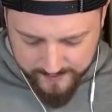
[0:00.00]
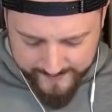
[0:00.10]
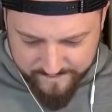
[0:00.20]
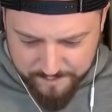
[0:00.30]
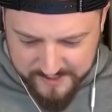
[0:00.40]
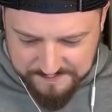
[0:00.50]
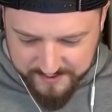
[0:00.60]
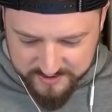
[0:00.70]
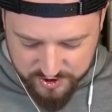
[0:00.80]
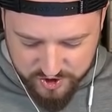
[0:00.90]
Everybody's
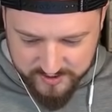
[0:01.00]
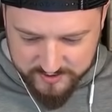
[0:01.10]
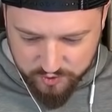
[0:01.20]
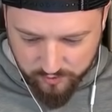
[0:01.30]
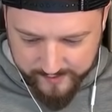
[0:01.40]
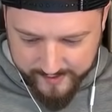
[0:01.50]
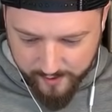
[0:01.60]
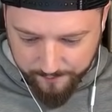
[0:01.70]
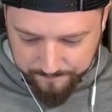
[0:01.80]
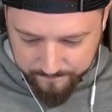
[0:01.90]
business just getting destroyed right
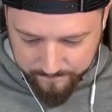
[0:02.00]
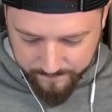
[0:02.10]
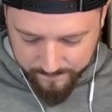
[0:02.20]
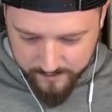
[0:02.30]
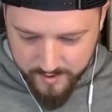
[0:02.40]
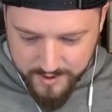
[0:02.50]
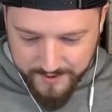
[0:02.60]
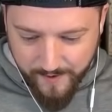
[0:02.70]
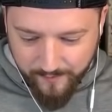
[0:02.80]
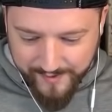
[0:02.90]
now.
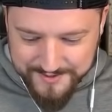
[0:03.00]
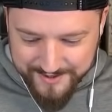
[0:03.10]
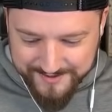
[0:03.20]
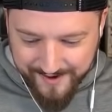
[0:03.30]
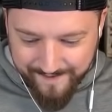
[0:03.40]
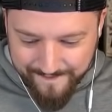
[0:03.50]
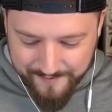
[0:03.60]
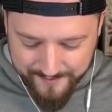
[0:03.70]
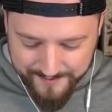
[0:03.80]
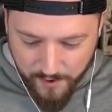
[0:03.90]
Go, Wizard.
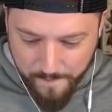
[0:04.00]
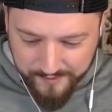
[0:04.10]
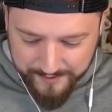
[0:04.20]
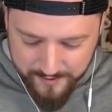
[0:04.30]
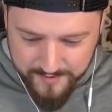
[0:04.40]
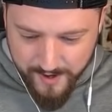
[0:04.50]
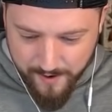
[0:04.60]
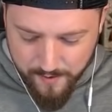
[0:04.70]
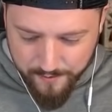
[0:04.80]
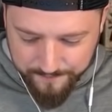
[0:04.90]
Go. Go, Balloon.
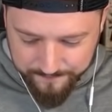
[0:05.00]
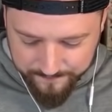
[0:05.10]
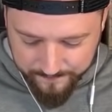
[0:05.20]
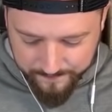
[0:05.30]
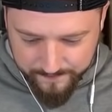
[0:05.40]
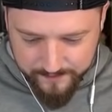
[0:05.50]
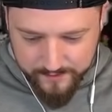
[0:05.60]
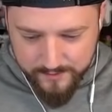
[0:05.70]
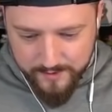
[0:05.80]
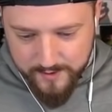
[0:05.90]
Go.
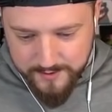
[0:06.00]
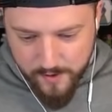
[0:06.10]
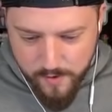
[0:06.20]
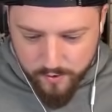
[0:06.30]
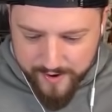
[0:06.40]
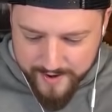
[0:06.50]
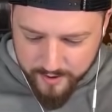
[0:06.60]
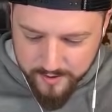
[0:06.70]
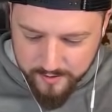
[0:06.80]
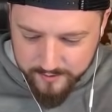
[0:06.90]
Go,
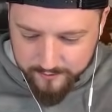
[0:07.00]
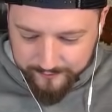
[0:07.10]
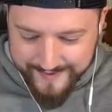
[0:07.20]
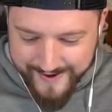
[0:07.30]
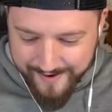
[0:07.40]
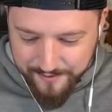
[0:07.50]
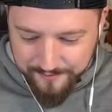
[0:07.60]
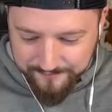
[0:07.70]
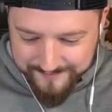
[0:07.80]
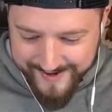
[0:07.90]
Cracker! Right now!
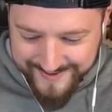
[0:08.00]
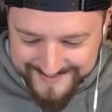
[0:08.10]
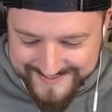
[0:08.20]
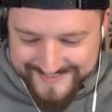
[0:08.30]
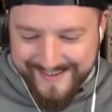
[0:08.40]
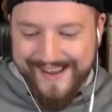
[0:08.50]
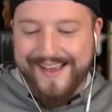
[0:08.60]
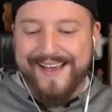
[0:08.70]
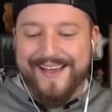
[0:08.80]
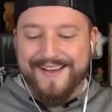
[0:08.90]
Yes!
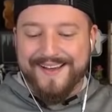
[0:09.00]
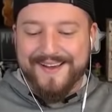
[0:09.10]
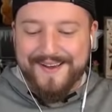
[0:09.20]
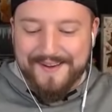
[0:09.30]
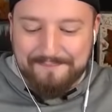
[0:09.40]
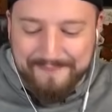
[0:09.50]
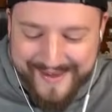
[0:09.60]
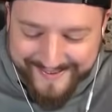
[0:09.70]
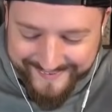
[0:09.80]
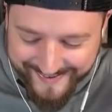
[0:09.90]

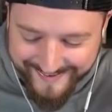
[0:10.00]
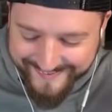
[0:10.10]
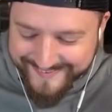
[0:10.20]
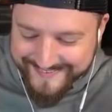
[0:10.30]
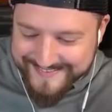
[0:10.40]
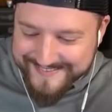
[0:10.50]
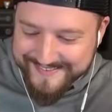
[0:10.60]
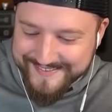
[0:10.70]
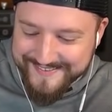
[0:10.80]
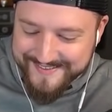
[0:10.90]
Mega Knight.
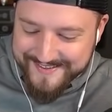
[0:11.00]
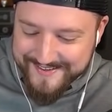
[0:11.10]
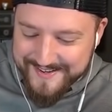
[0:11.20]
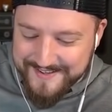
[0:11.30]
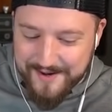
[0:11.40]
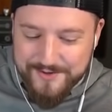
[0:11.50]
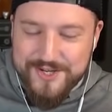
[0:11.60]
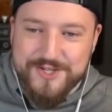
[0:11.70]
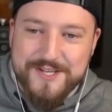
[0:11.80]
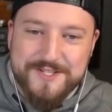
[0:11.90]
Yo,
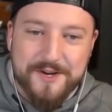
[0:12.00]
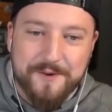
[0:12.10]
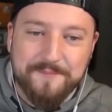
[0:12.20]
GG, sir.